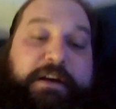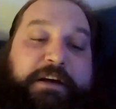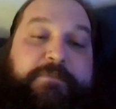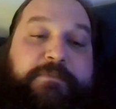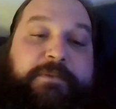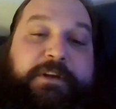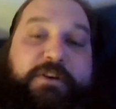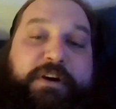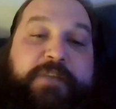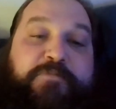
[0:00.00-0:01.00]
I'm
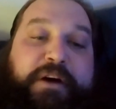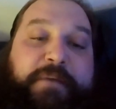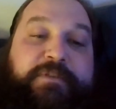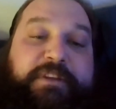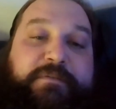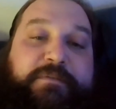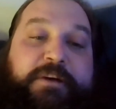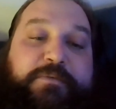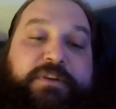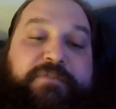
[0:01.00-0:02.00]
gonna go ahead and pop a
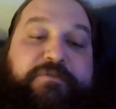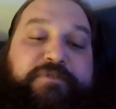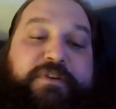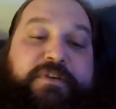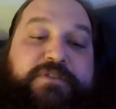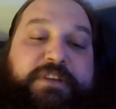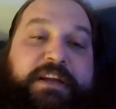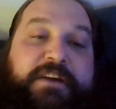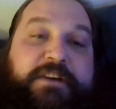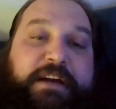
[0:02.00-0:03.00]
couple different photos
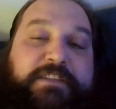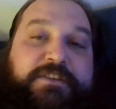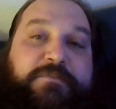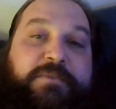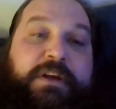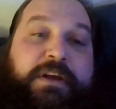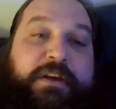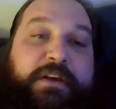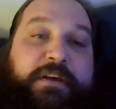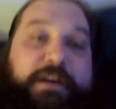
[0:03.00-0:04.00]
in here. Got some
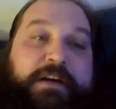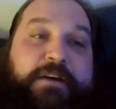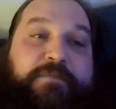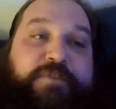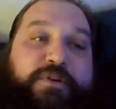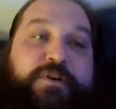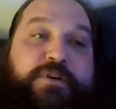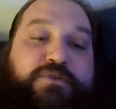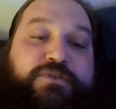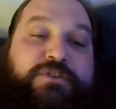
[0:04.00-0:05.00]

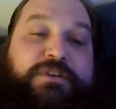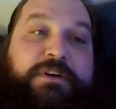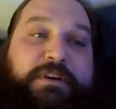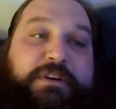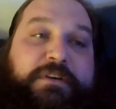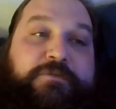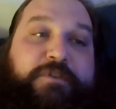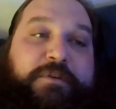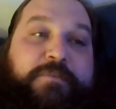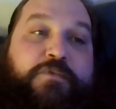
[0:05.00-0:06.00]
photos
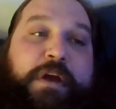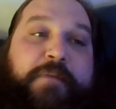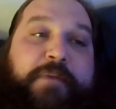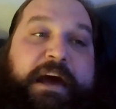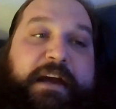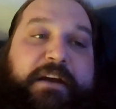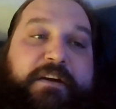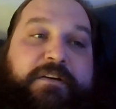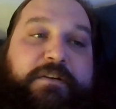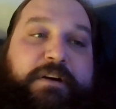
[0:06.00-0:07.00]
from way back,
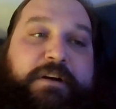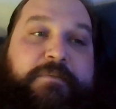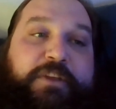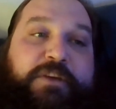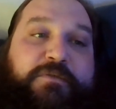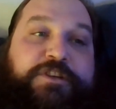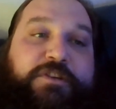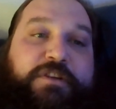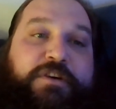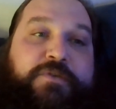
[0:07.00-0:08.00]
the
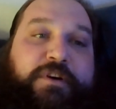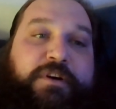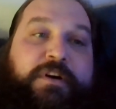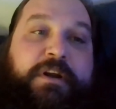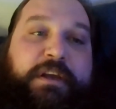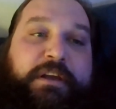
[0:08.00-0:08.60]
original owner,